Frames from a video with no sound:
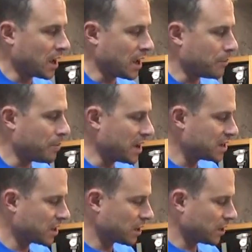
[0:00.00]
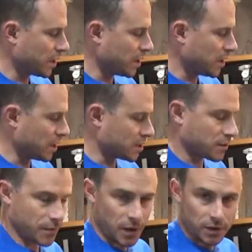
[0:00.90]
And basically,
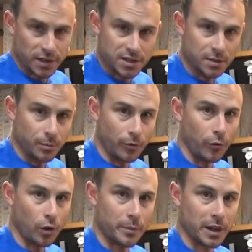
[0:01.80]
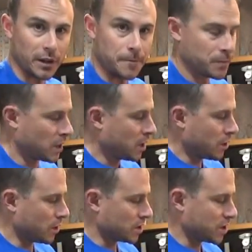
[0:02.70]
it's a fairly simple formula.
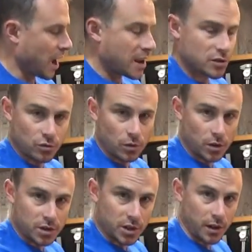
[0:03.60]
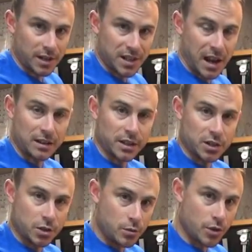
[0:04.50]
The side drawers are
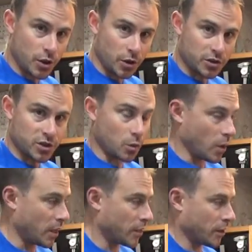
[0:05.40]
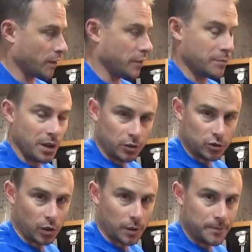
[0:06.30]
exactly two-thirds the width of the middle
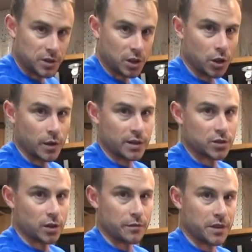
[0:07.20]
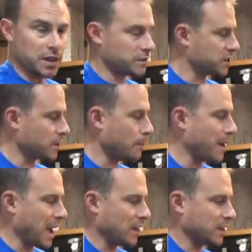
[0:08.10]
drawer. So it sort of gives some
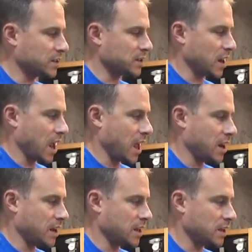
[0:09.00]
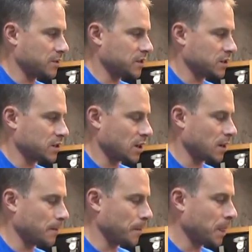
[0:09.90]
balance and it gives
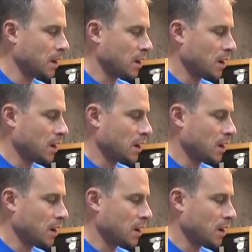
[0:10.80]
some